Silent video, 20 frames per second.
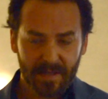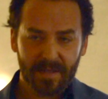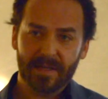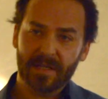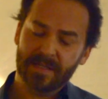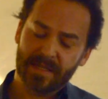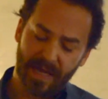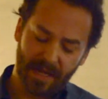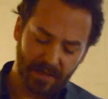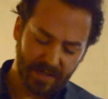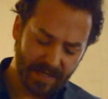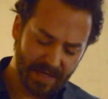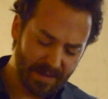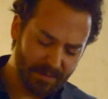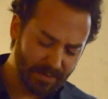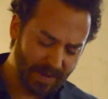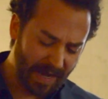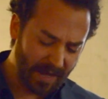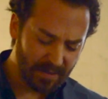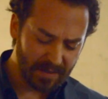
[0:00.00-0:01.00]
the
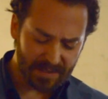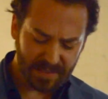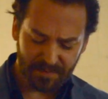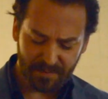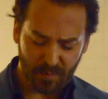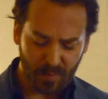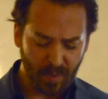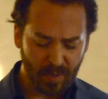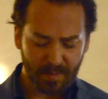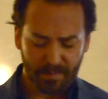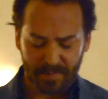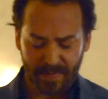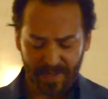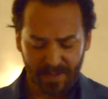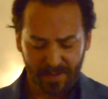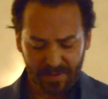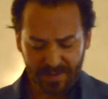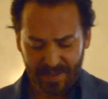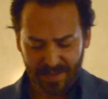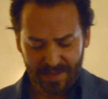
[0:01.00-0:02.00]
delicate balance of warm
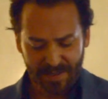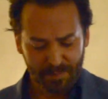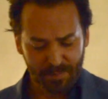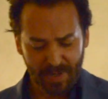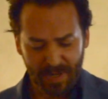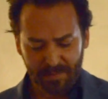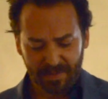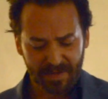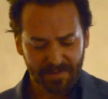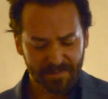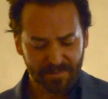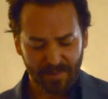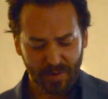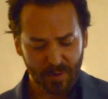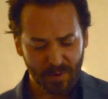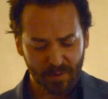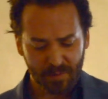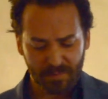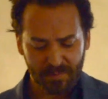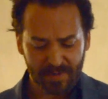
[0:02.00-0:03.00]
milk and the bubbly
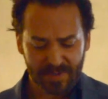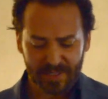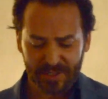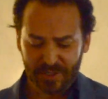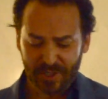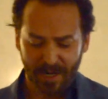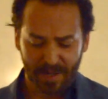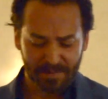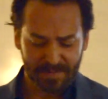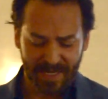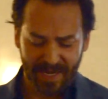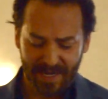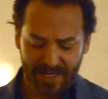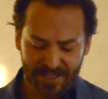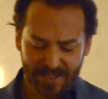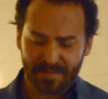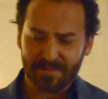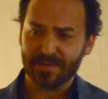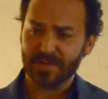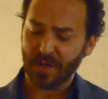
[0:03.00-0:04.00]
foam with the sharp
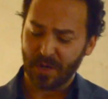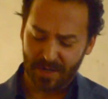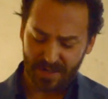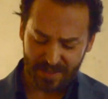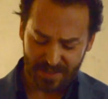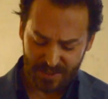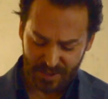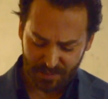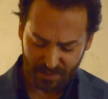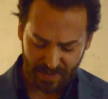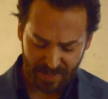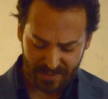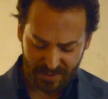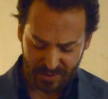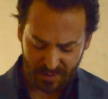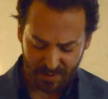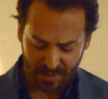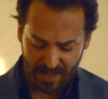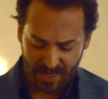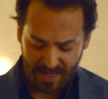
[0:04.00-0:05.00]
taste of dark
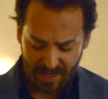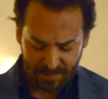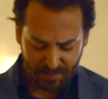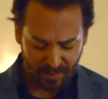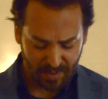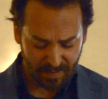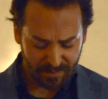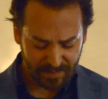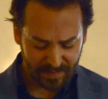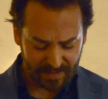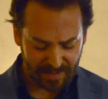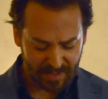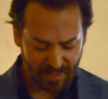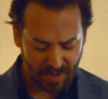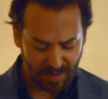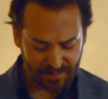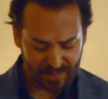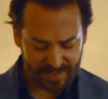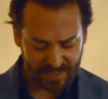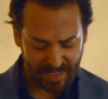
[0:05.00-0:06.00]
espresso perfectly
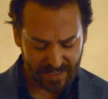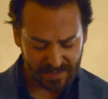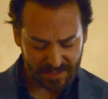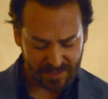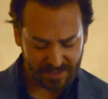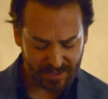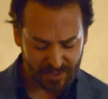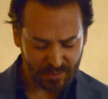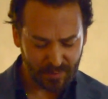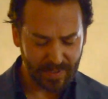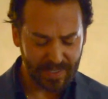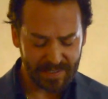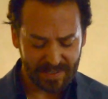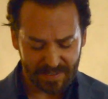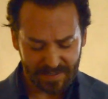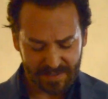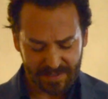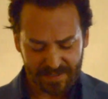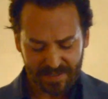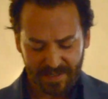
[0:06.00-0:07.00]
offsets the
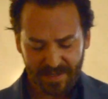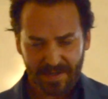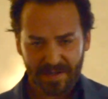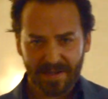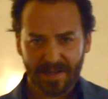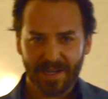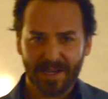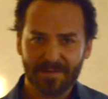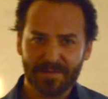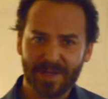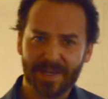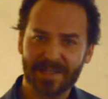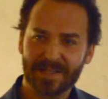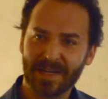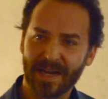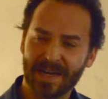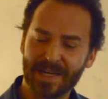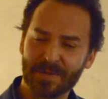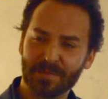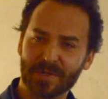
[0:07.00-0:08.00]
sweetness of that
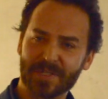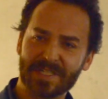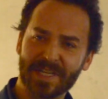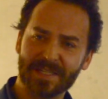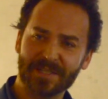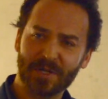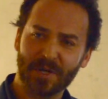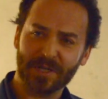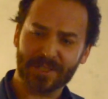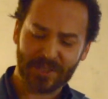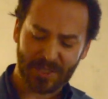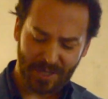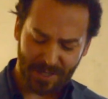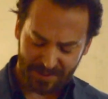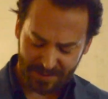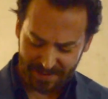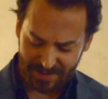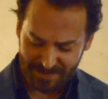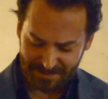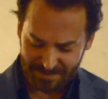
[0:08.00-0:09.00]
90% dark
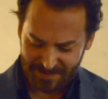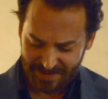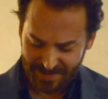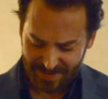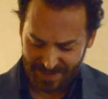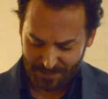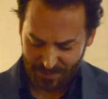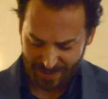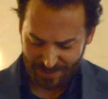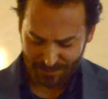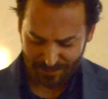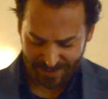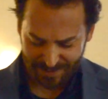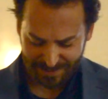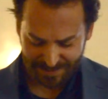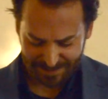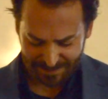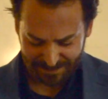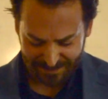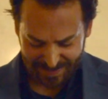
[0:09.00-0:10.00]
chocolate that went with
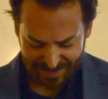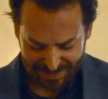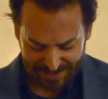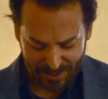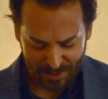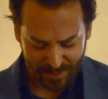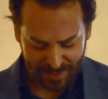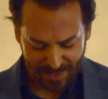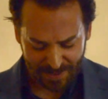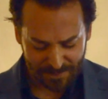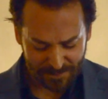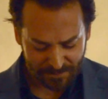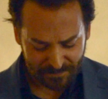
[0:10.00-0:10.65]
it. Okay,